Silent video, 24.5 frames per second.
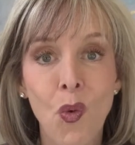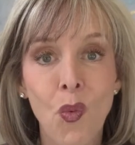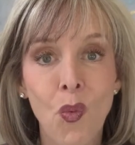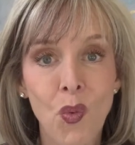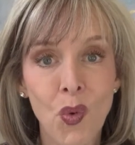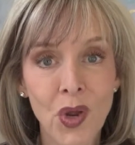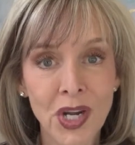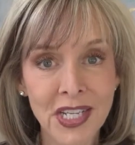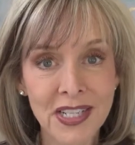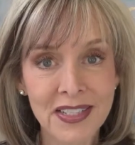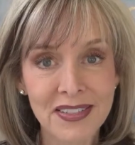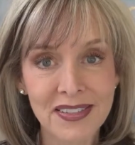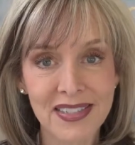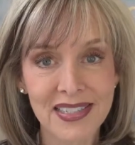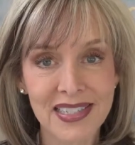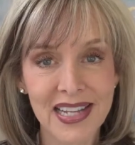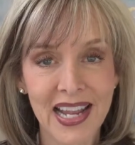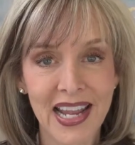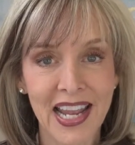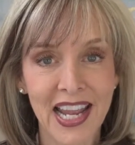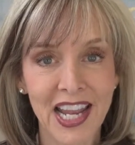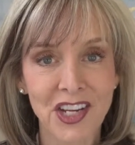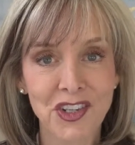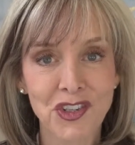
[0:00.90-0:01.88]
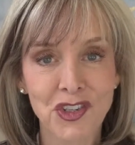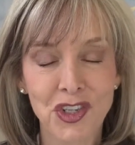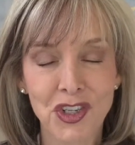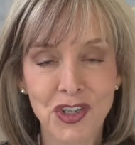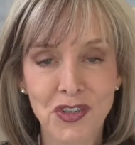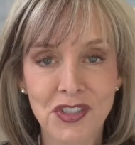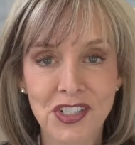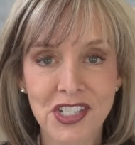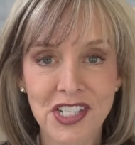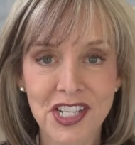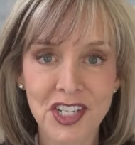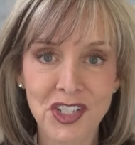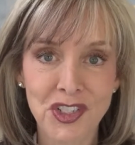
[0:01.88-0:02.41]
What do you say to your
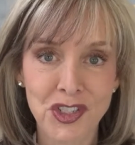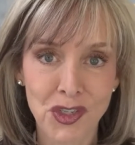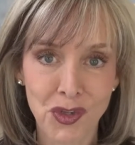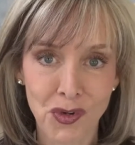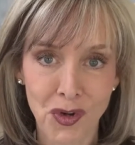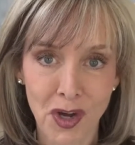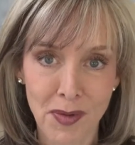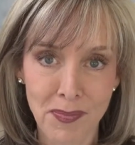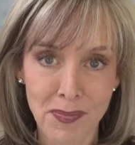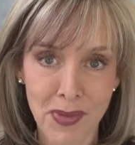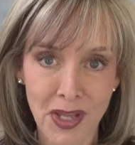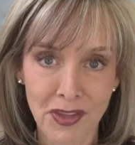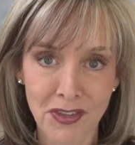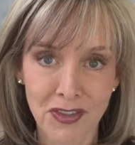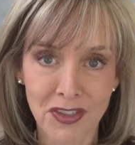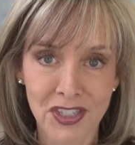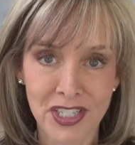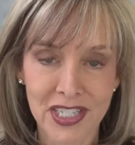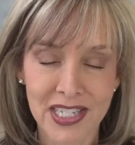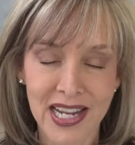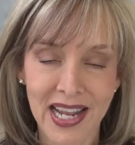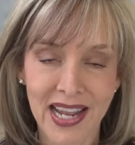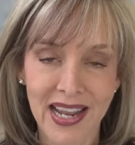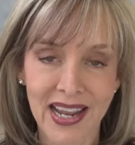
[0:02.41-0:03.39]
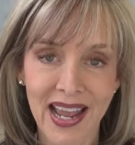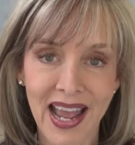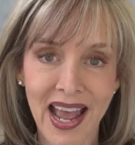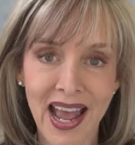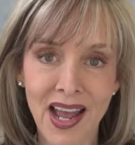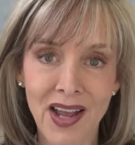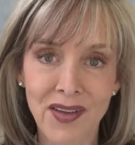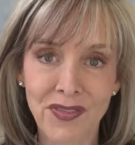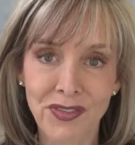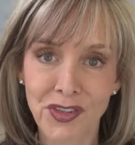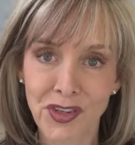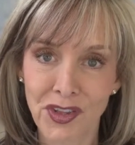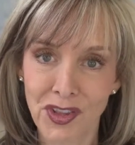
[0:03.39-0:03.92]
sister on Mother's Day
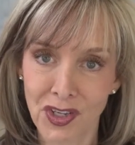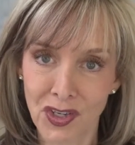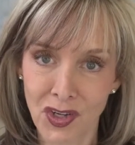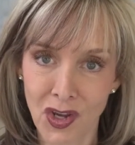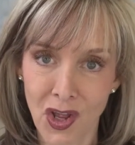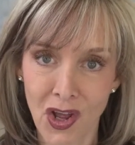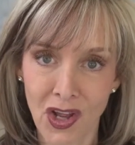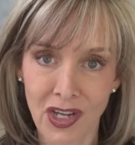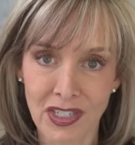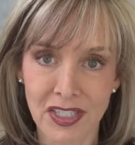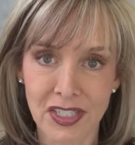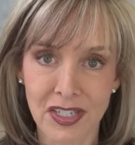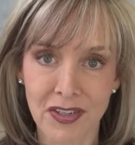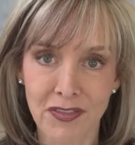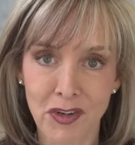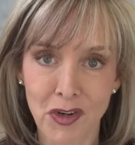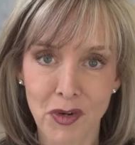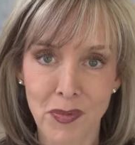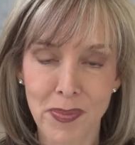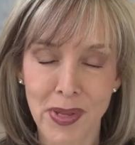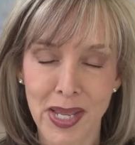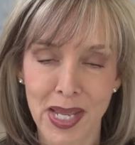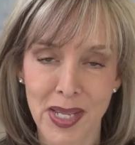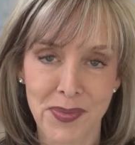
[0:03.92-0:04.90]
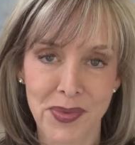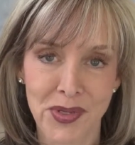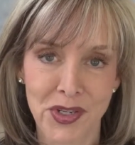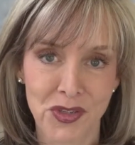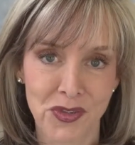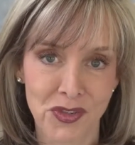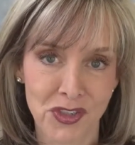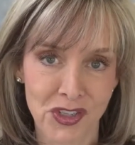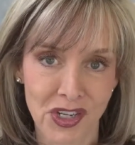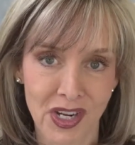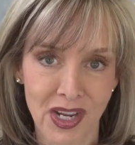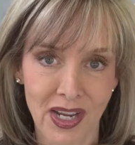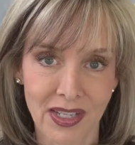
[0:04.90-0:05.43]
after the loss of her baby or
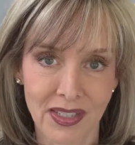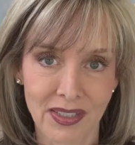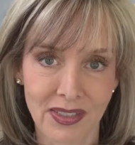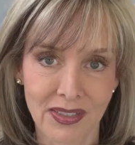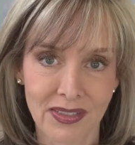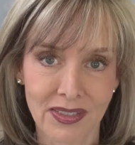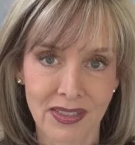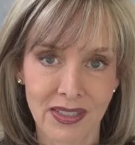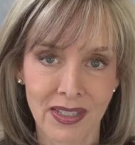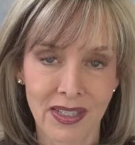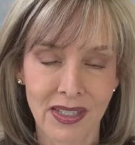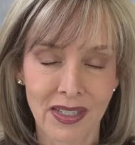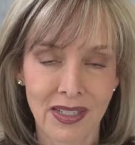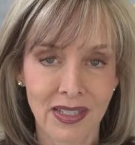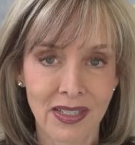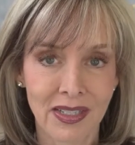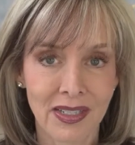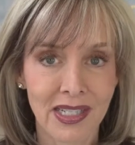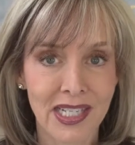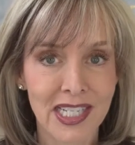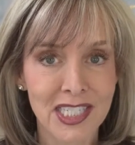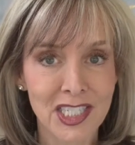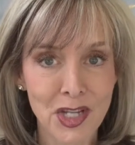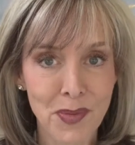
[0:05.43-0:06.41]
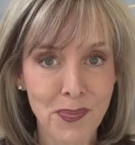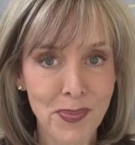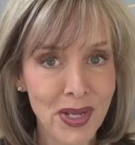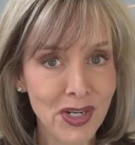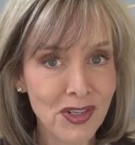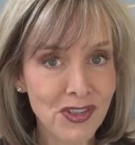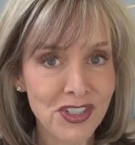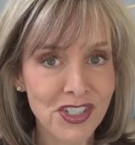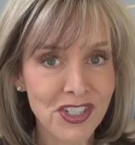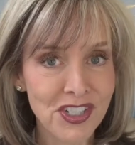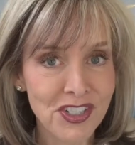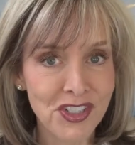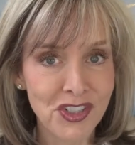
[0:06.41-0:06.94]
child? Is it better
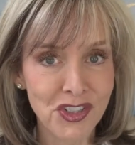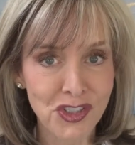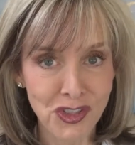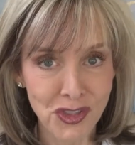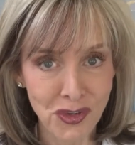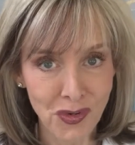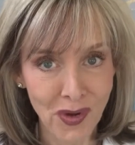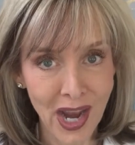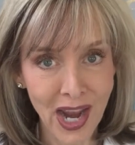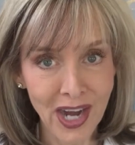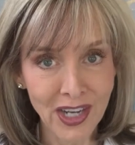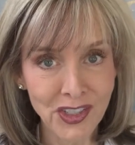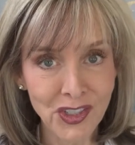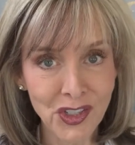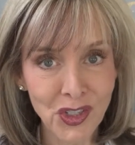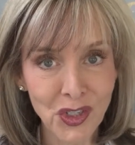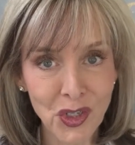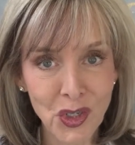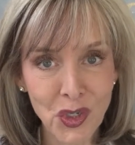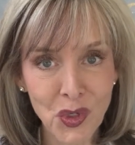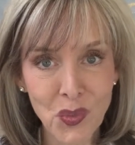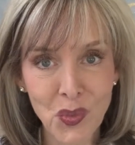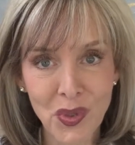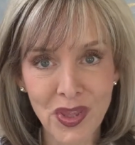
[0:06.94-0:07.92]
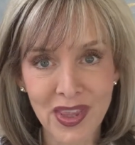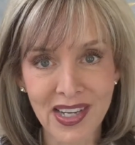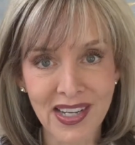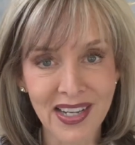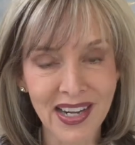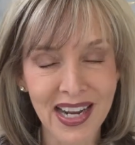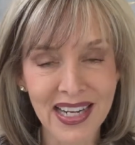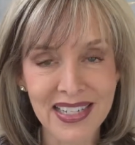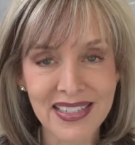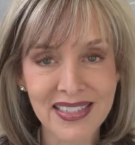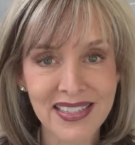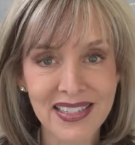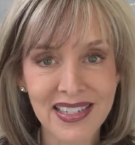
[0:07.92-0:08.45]
to distract her with a
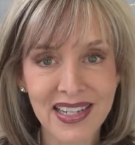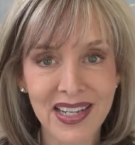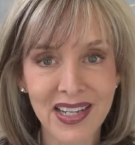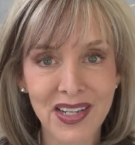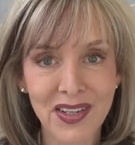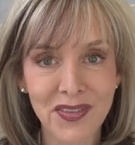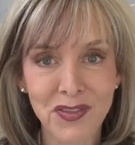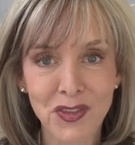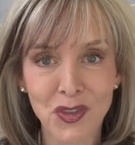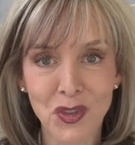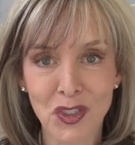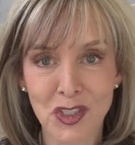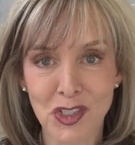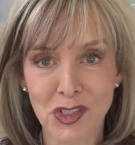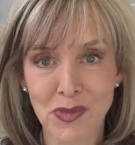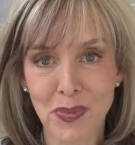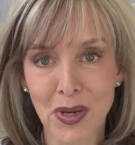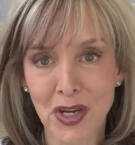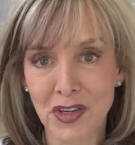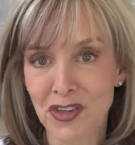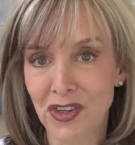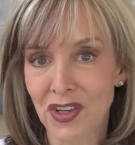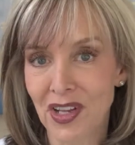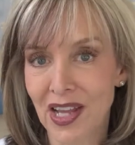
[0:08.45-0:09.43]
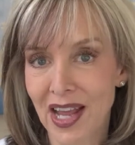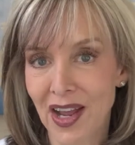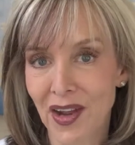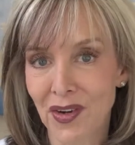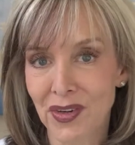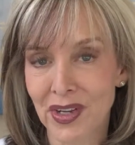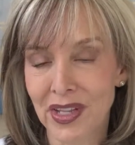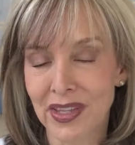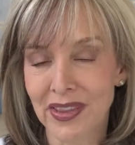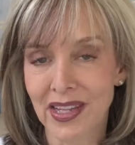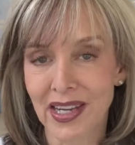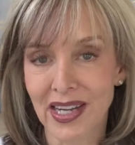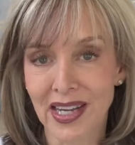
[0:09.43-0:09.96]
nice gift or special
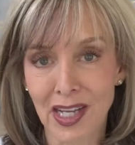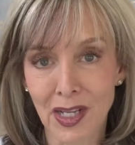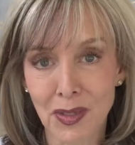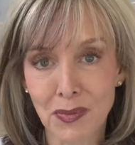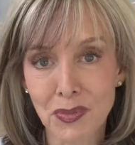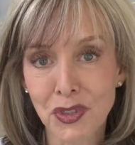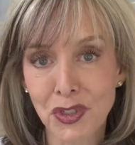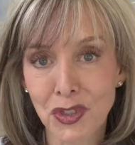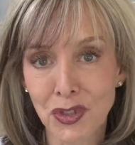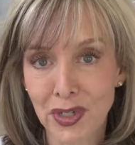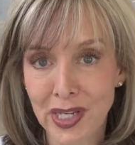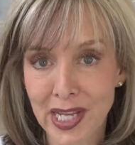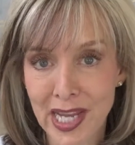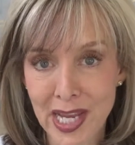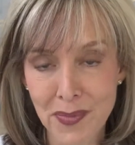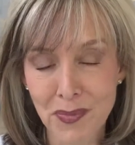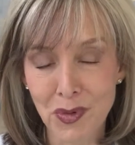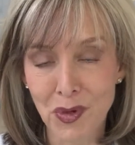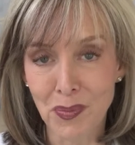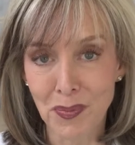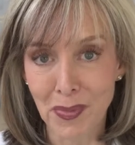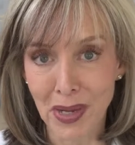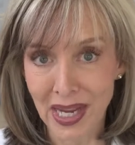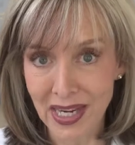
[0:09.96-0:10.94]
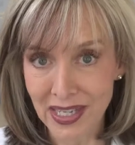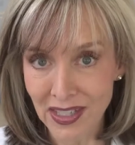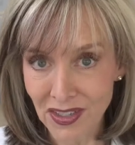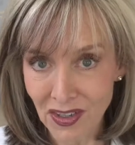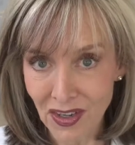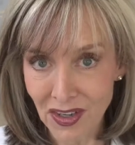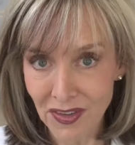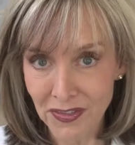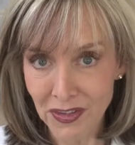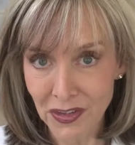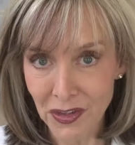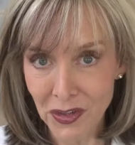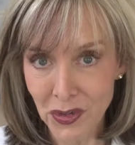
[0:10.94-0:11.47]
outing that helps her keep her mind
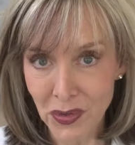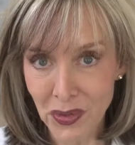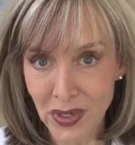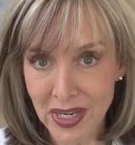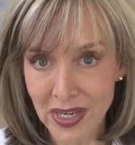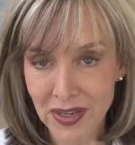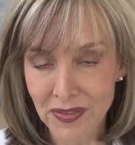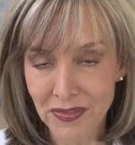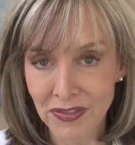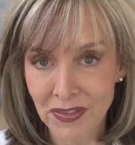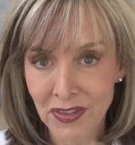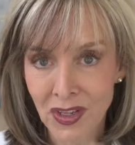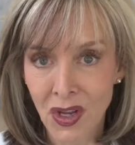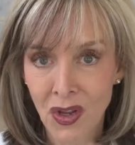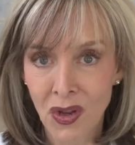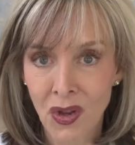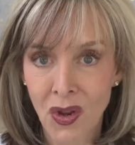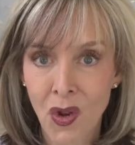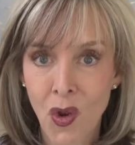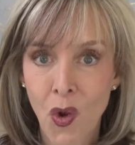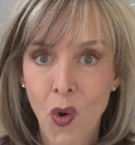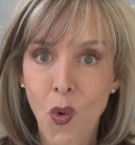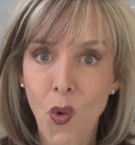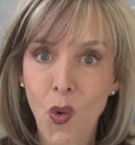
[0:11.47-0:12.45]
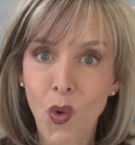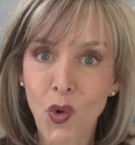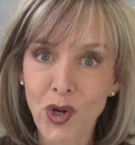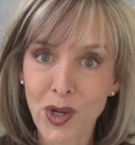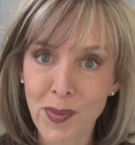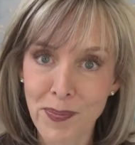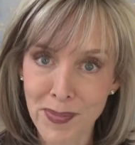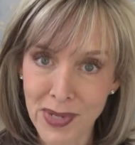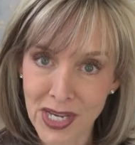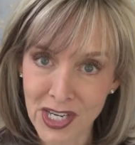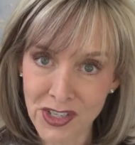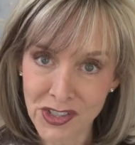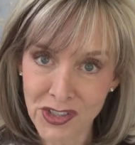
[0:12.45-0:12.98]
off her grief, or to
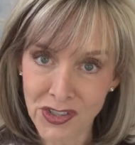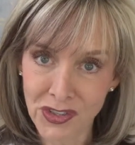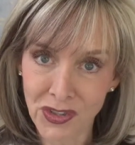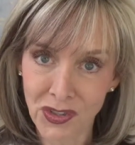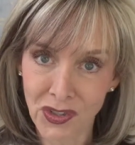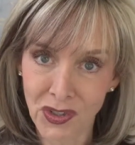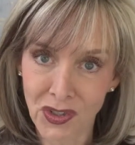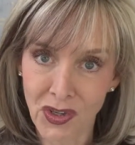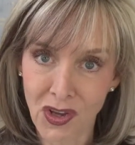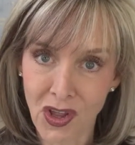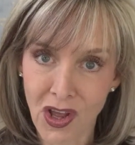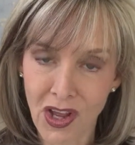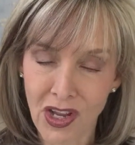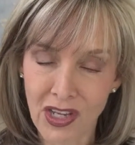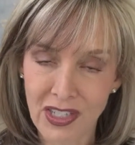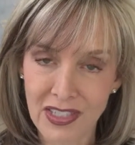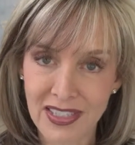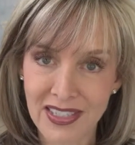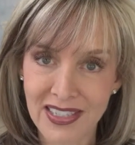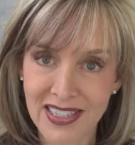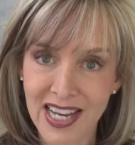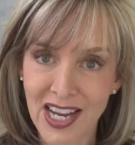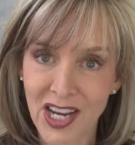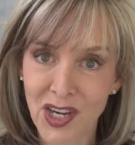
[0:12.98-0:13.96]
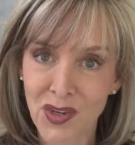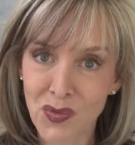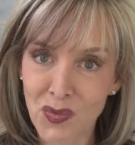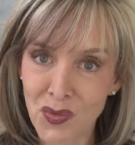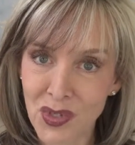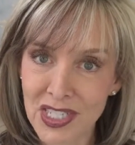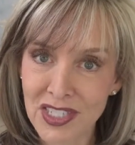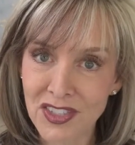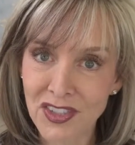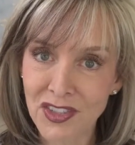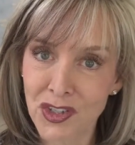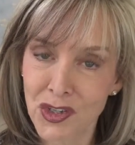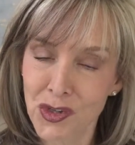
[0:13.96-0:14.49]
mention her loss and
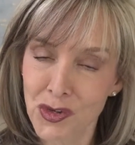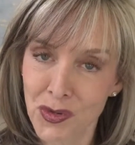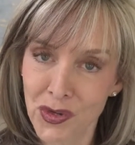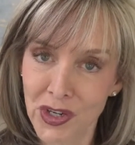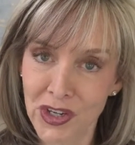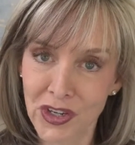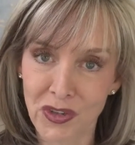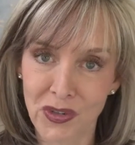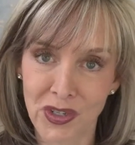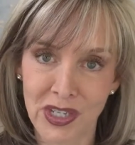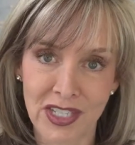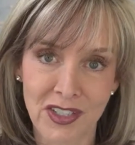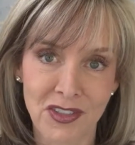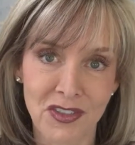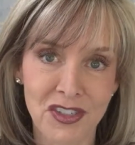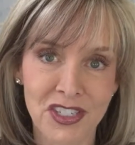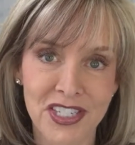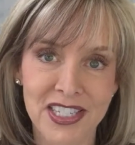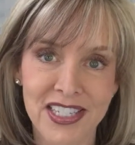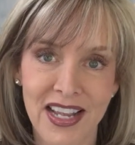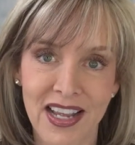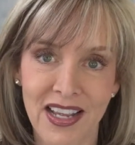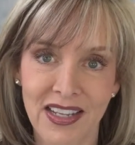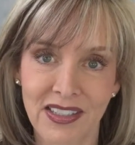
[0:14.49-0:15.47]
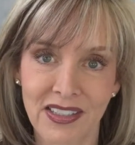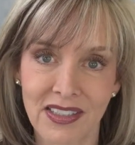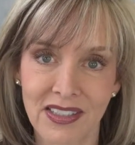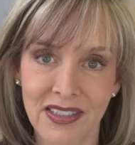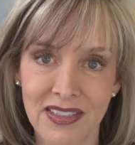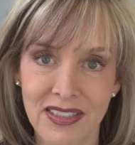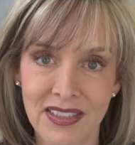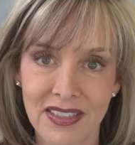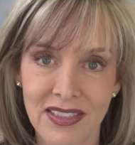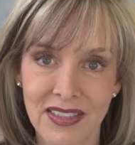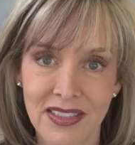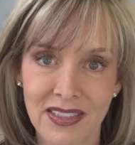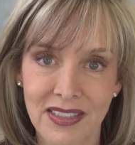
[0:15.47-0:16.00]
risk triggering her
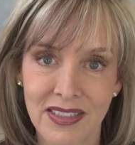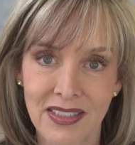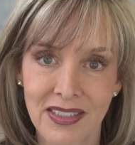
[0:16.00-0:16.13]
sadness?